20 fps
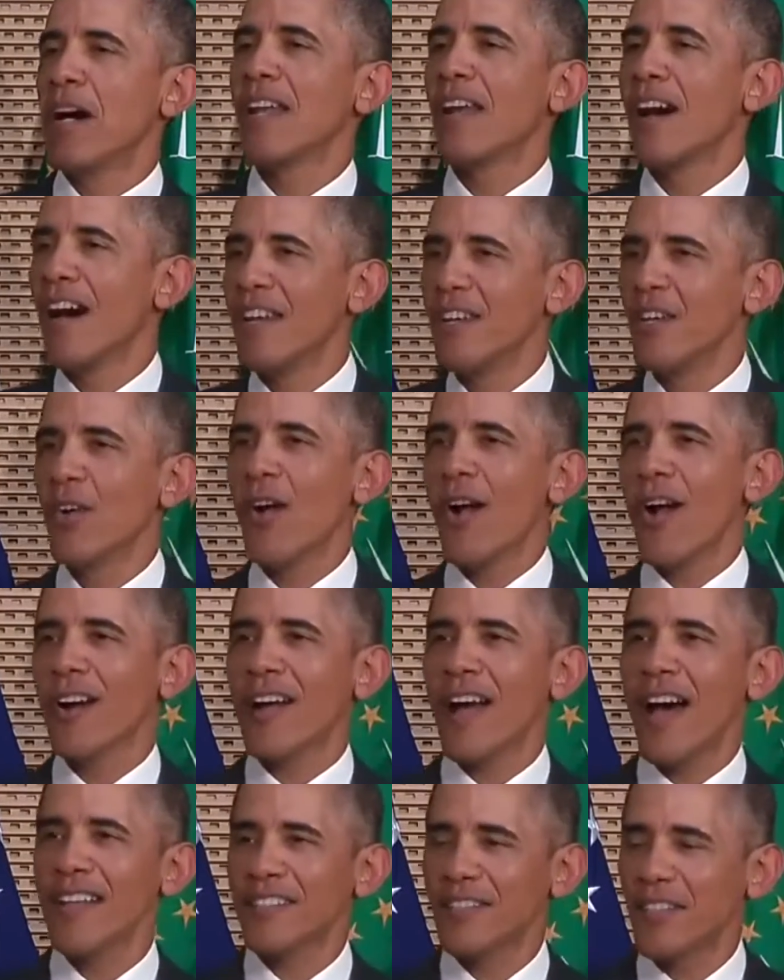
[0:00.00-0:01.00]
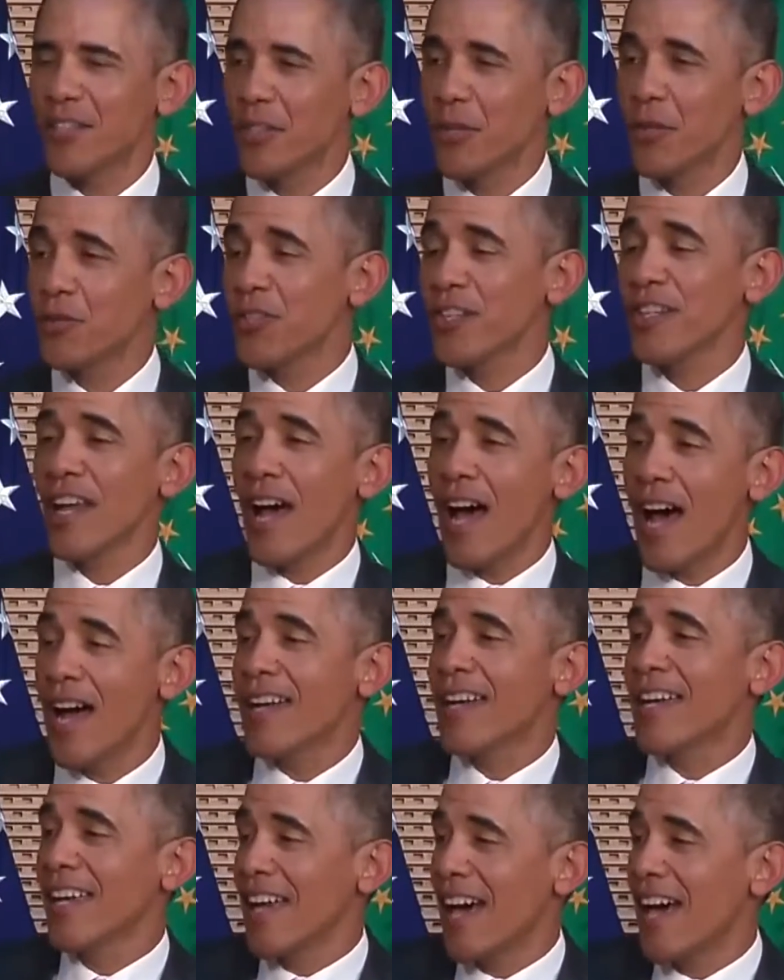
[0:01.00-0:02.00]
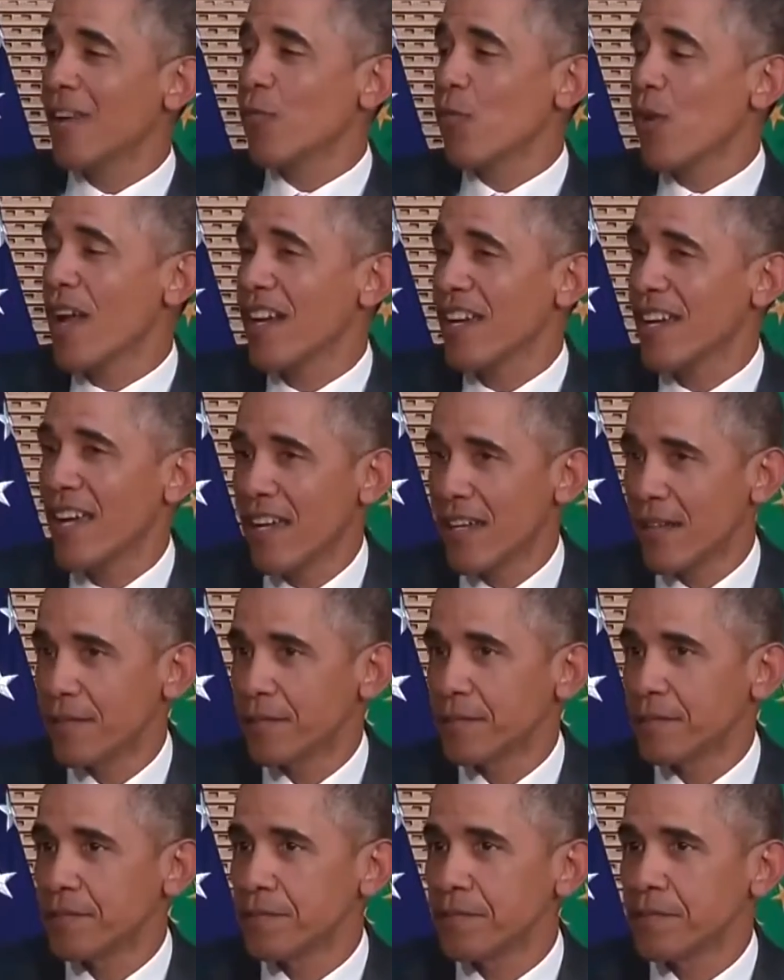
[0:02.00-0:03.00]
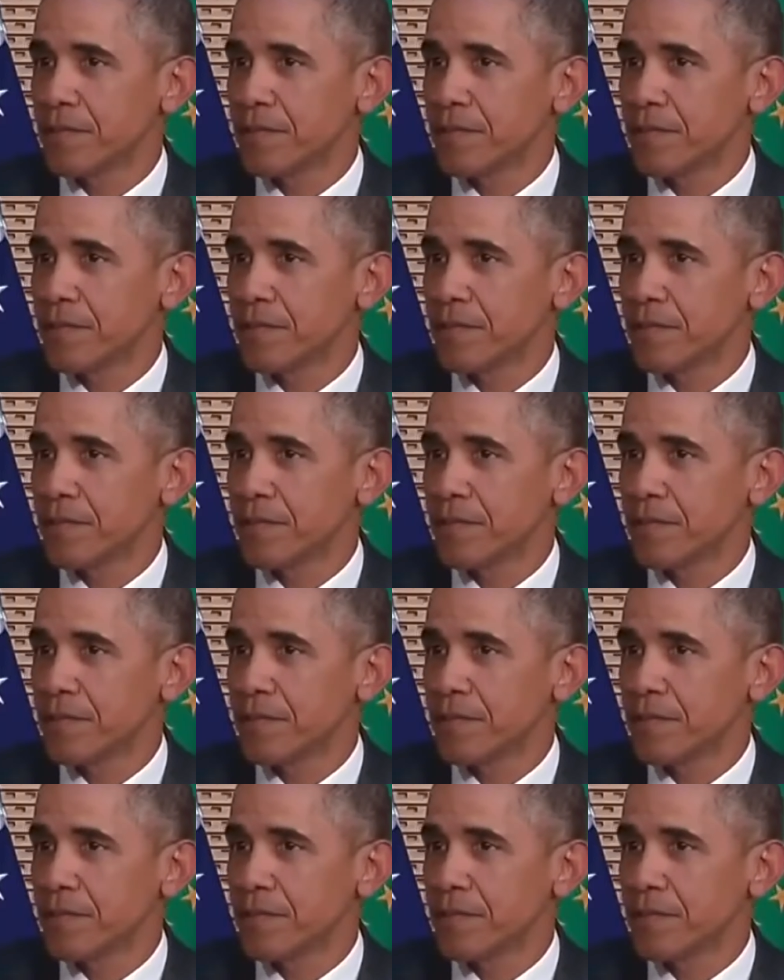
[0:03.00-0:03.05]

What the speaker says: But under our Constitution, I cannot run again.